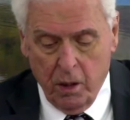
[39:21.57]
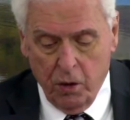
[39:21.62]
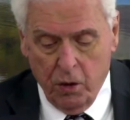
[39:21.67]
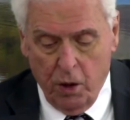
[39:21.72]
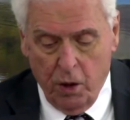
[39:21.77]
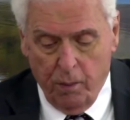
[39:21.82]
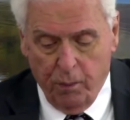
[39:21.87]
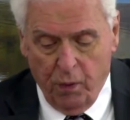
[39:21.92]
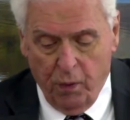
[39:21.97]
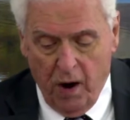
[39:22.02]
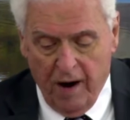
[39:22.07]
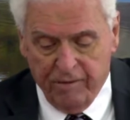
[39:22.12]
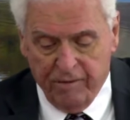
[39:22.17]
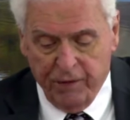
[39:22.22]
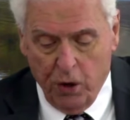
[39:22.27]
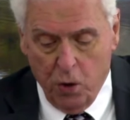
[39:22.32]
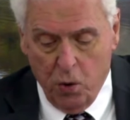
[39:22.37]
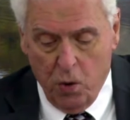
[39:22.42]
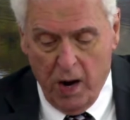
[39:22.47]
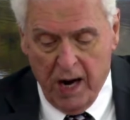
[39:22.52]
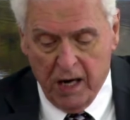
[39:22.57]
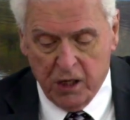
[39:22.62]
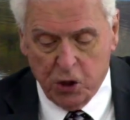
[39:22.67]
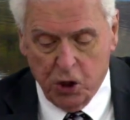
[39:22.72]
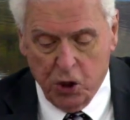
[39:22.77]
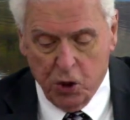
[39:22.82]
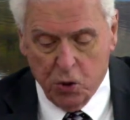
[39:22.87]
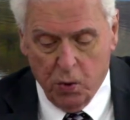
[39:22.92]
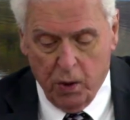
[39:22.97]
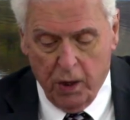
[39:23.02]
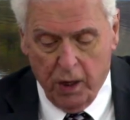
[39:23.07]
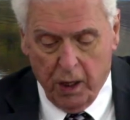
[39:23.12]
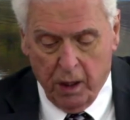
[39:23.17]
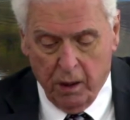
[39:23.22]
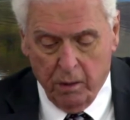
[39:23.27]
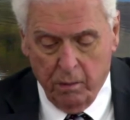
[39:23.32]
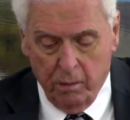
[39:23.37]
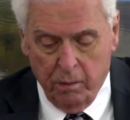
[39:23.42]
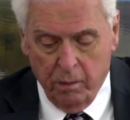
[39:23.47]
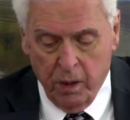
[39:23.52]
The prophet who has a
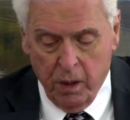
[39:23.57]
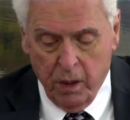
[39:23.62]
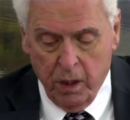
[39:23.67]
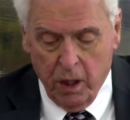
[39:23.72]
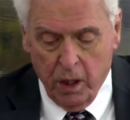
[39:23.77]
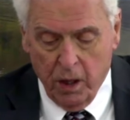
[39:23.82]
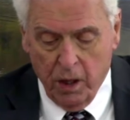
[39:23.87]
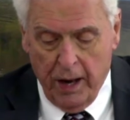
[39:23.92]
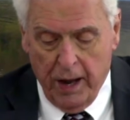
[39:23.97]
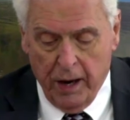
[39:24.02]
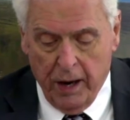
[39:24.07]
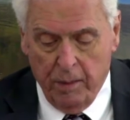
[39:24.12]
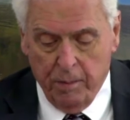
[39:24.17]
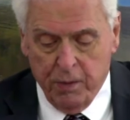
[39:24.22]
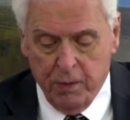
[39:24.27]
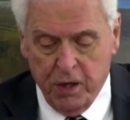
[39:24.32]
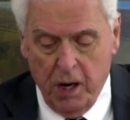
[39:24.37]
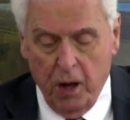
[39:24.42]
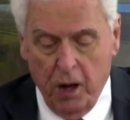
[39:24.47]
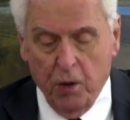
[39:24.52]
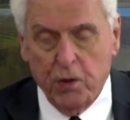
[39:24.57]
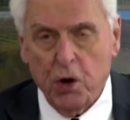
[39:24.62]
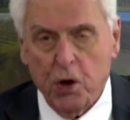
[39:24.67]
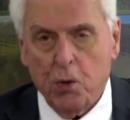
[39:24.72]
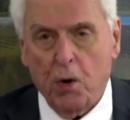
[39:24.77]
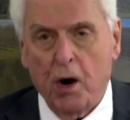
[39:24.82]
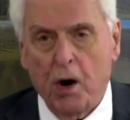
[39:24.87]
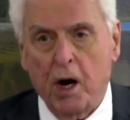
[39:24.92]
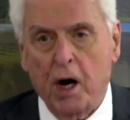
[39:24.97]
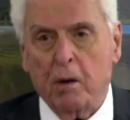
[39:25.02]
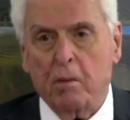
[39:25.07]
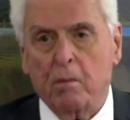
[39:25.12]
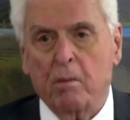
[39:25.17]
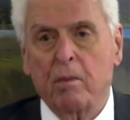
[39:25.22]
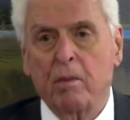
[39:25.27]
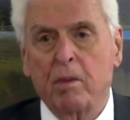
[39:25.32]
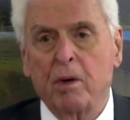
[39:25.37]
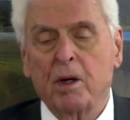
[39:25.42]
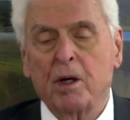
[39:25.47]
dream, let him tell the dream.